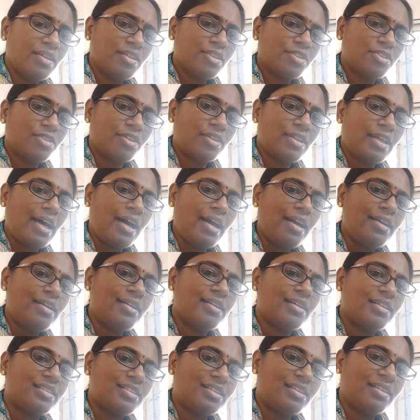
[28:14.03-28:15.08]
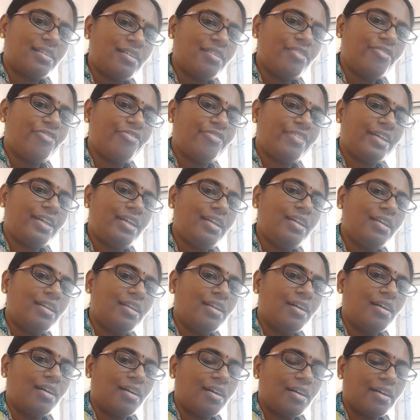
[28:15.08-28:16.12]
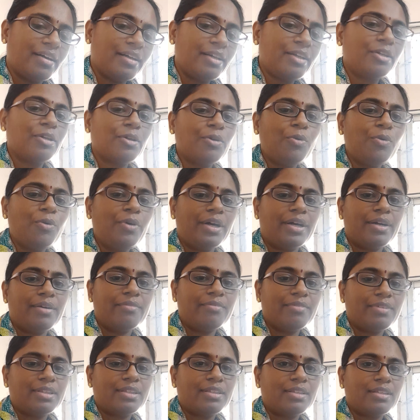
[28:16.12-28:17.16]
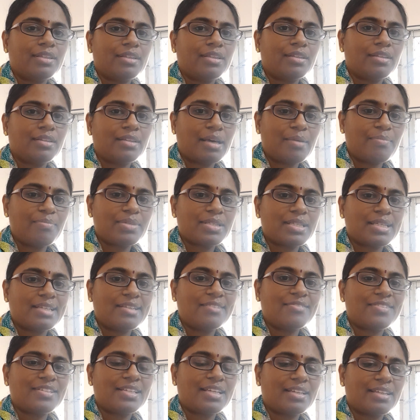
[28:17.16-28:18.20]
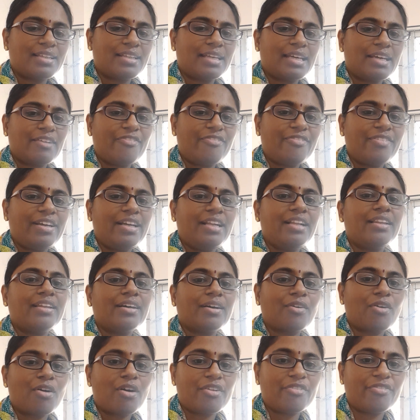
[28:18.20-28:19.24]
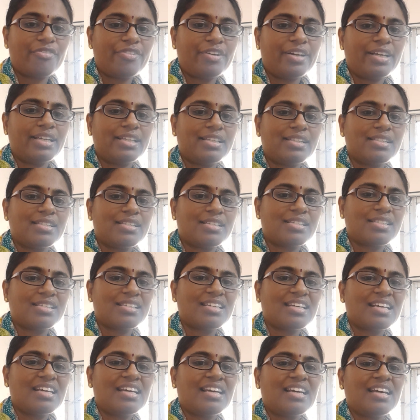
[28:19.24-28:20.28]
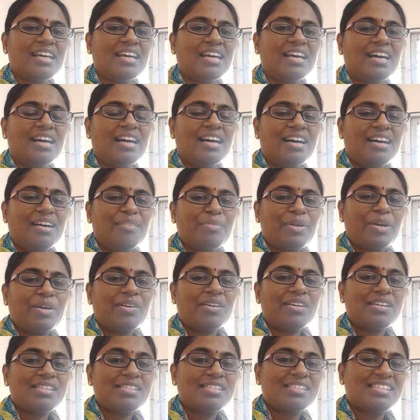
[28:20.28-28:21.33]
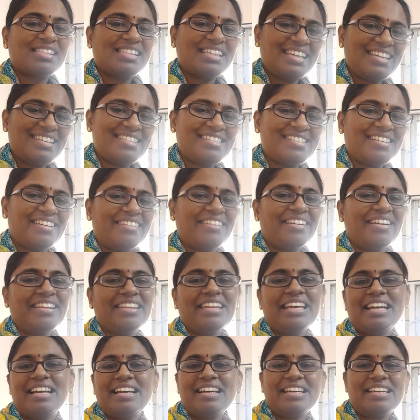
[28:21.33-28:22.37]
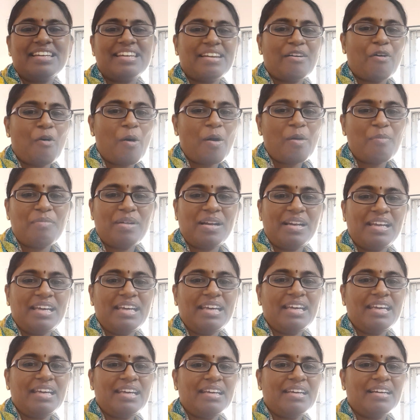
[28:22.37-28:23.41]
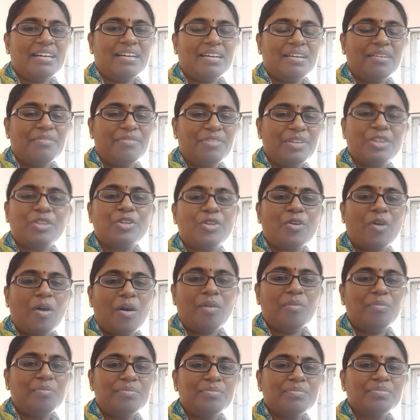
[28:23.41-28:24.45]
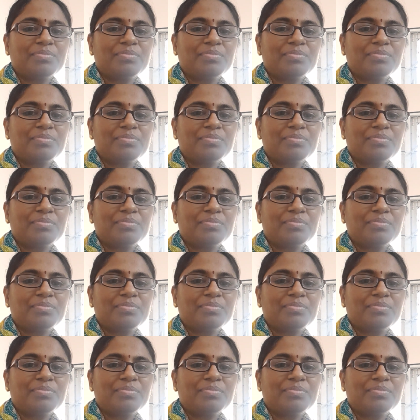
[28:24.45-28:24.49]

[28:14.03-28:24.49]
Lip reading: so that the children feel included within themselves and they feel the confidence. Because these children, they normally withdraw,